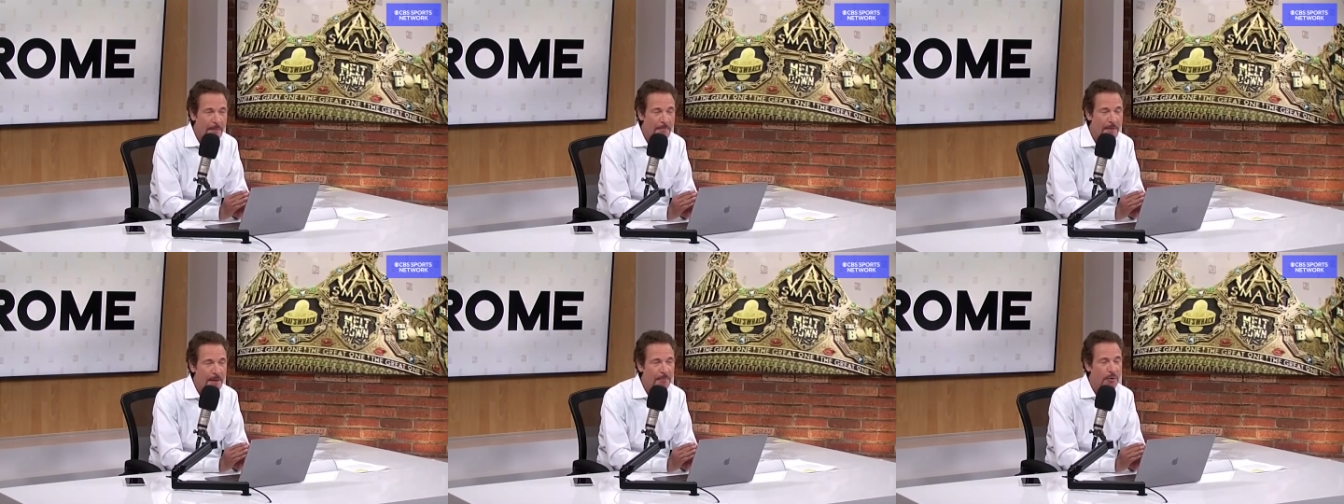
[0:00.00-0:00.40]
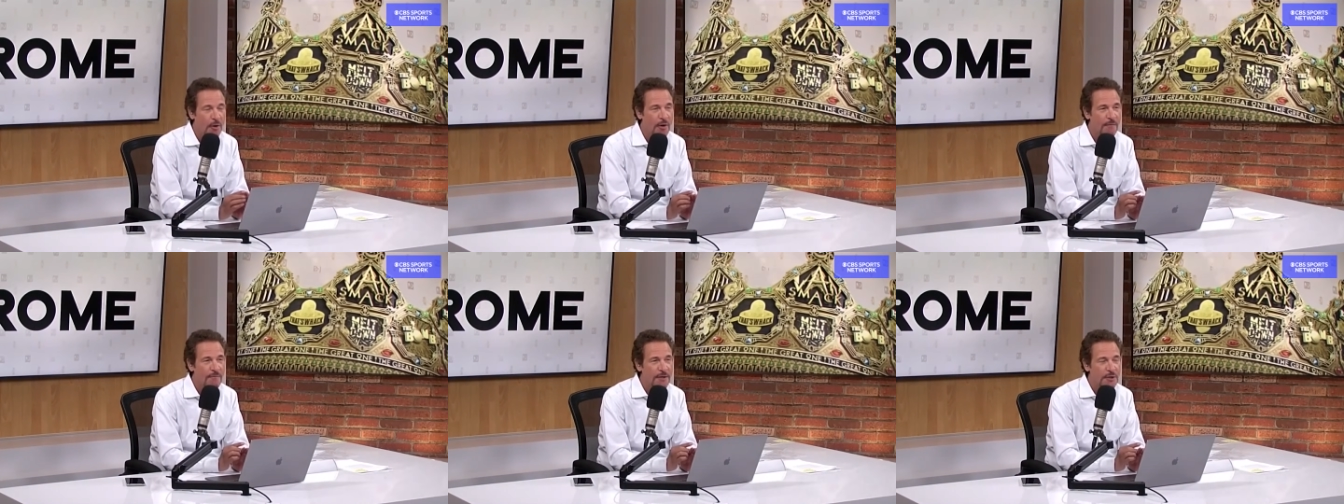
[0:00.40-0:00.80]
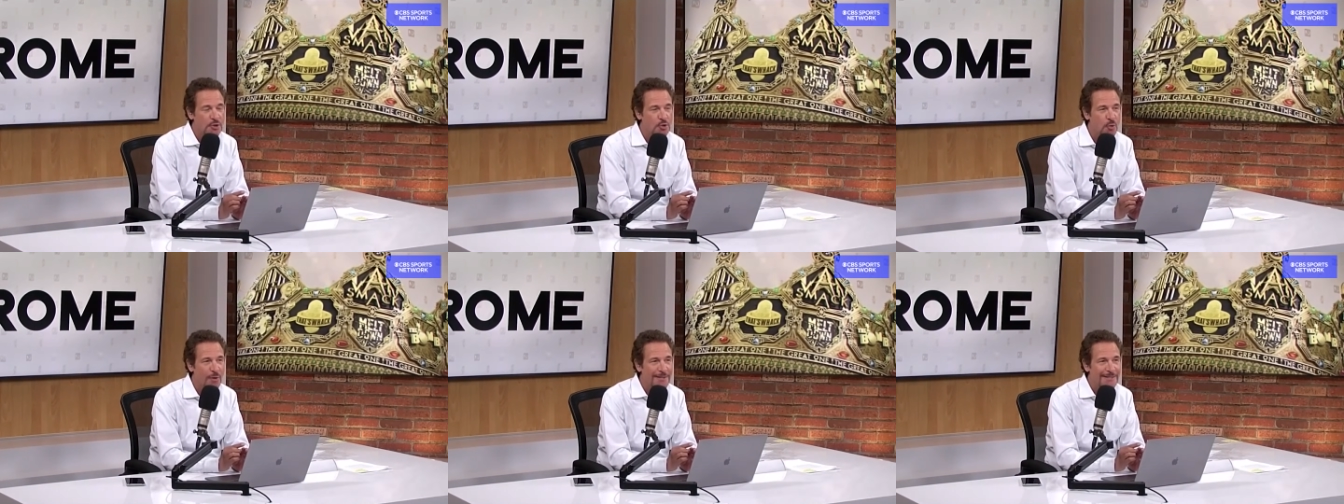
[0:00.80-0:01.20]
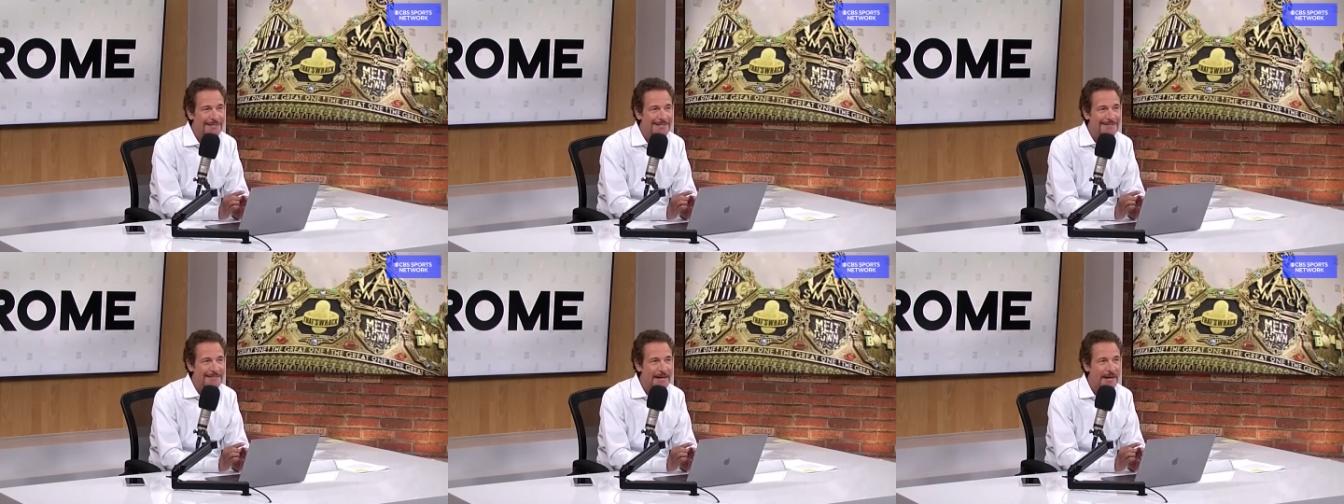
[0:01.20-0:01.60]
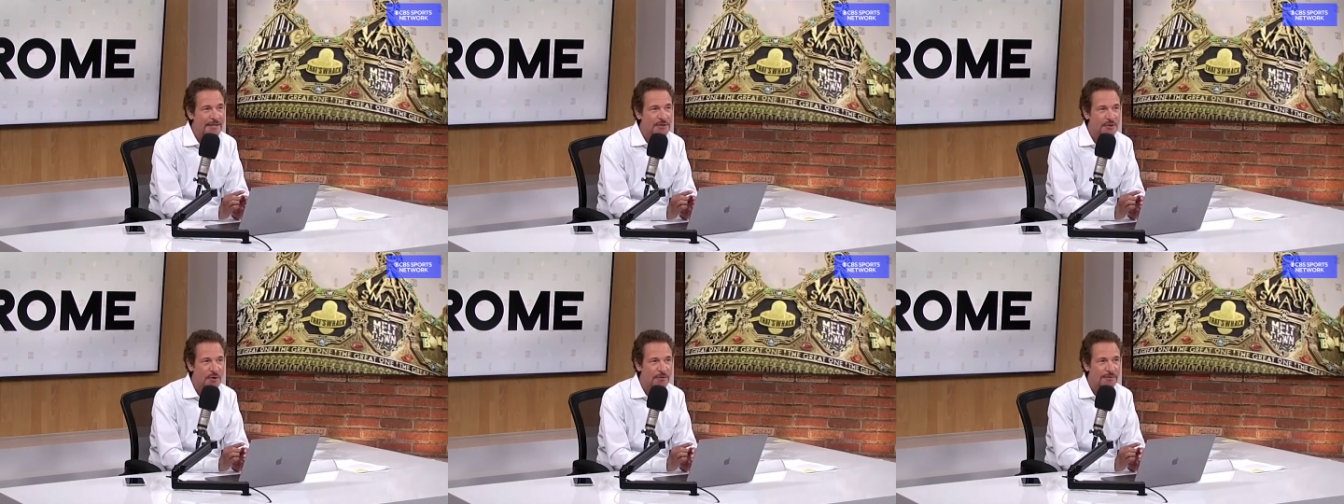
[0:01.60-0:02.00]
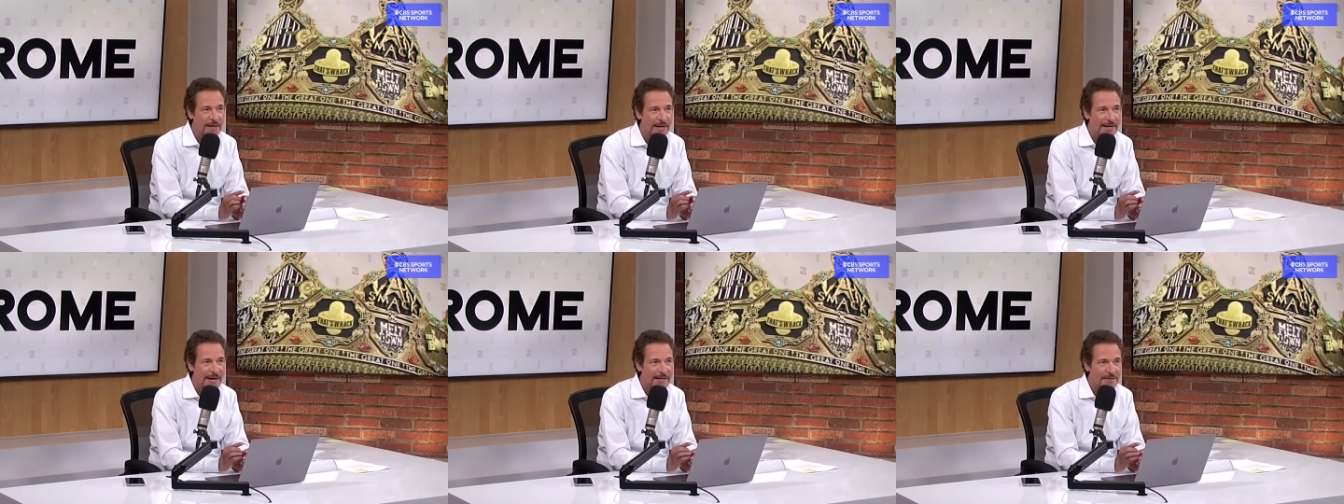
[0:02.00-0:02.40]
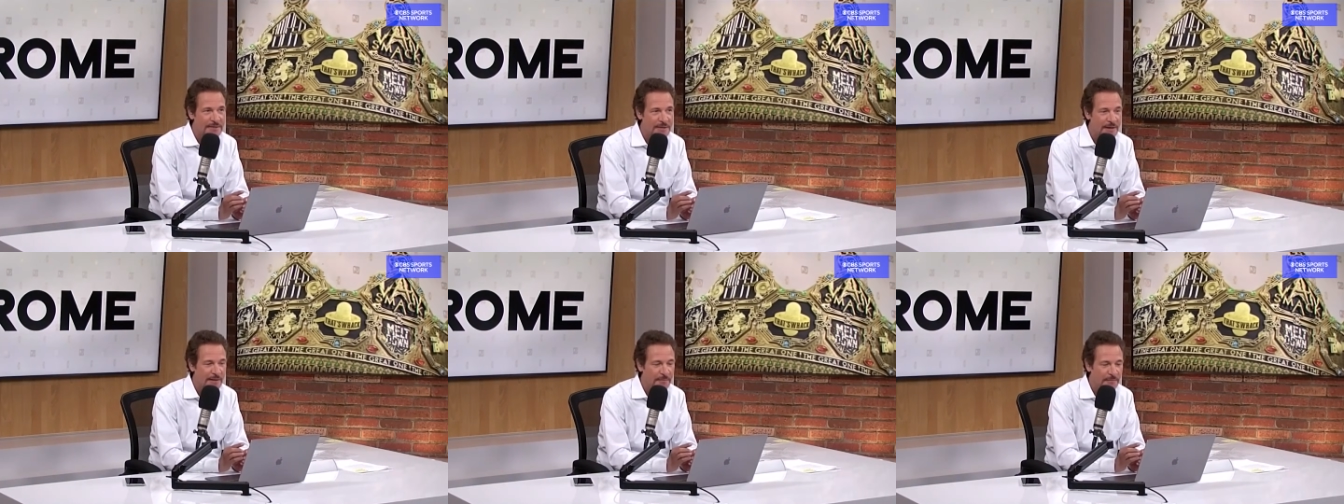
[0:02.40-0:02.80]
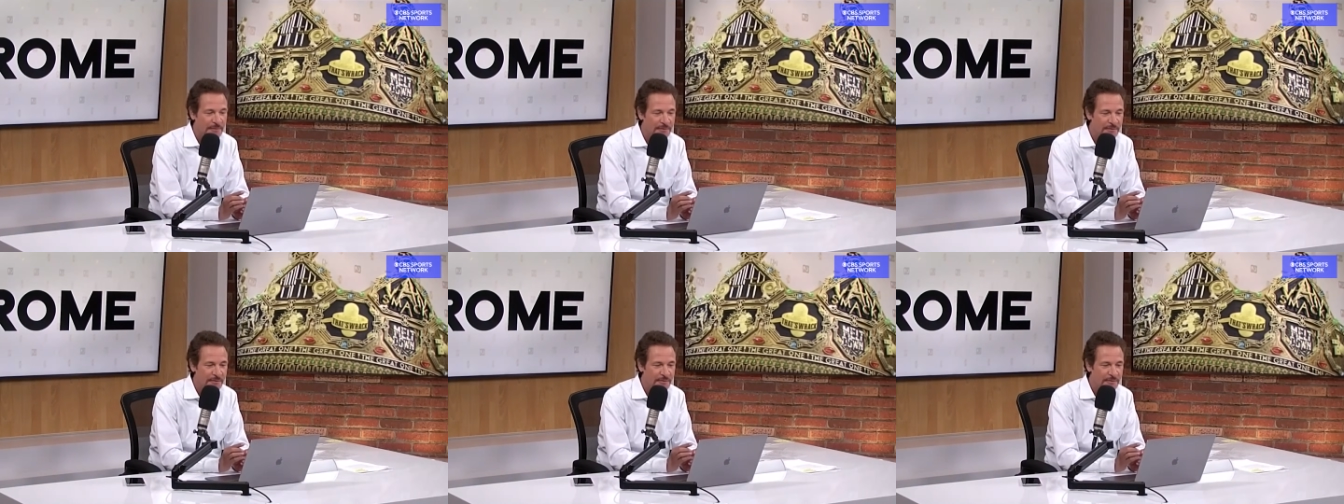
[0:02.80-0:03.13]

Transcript: A member of the 2010s All Decade team.